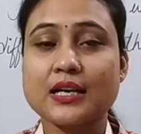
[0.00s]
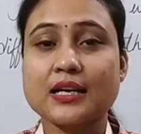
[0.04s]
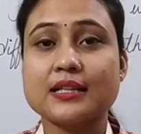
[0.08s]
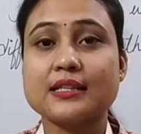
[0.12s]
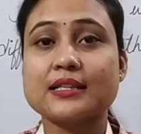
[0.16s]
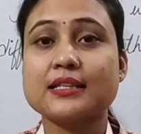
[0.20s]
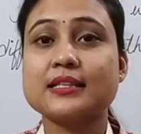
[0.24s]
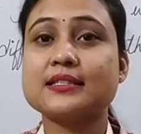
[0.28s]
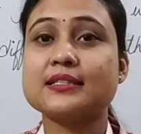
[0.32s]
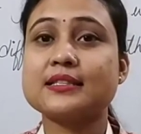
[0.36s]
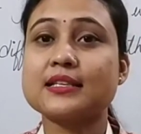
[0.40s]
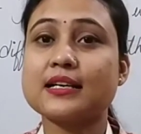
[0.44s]

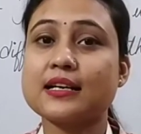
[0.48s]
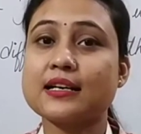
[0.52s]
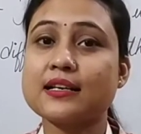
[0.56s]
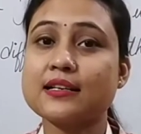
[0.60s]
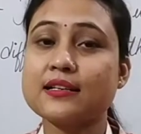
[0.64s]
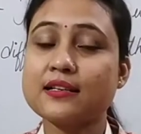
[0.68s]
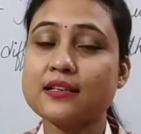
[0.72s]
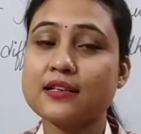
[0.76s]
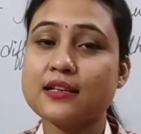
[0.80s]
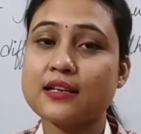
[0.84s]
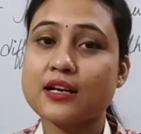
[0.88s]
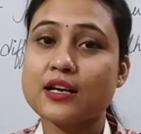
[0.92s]
the
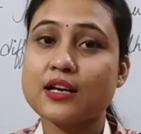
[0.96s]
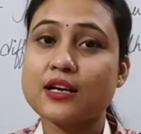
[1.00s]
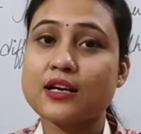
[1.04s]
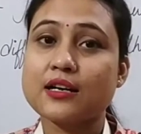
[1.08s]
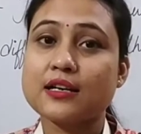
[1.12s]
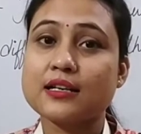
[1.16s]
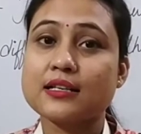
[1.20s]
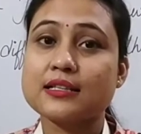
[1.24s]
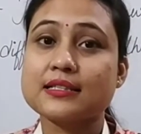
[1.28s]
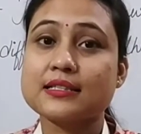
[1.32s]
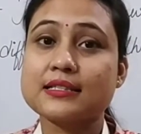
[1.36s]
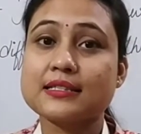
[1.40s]
sun
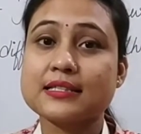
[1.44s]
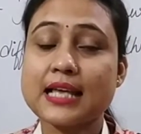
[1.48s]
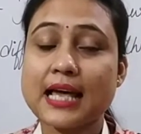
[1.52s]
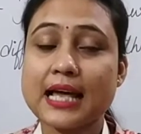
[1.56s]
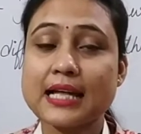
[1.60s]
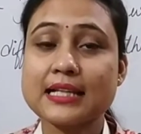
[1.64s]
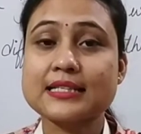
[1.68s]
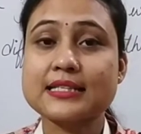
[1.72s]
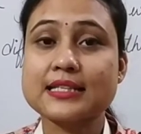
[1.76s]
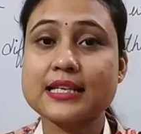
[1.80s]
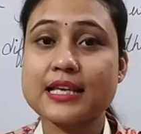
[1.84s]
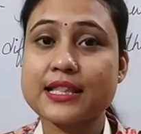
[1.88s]

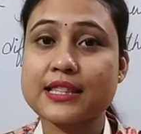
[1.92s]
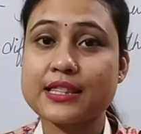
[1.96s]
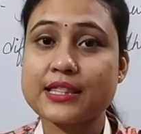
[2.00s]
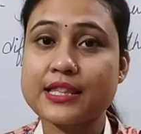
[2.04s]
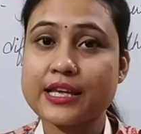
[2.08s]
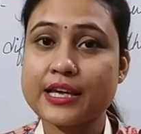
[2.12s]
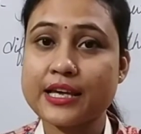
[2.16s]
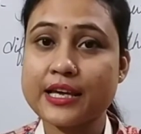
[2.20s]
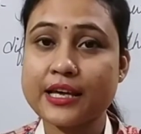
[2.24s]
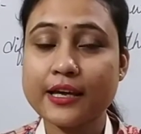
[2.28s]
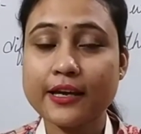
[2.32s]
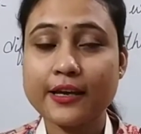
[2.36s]
sets in
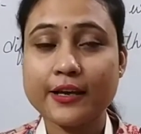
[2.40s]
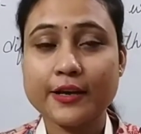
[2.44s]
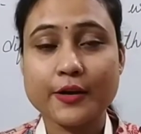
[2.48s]
the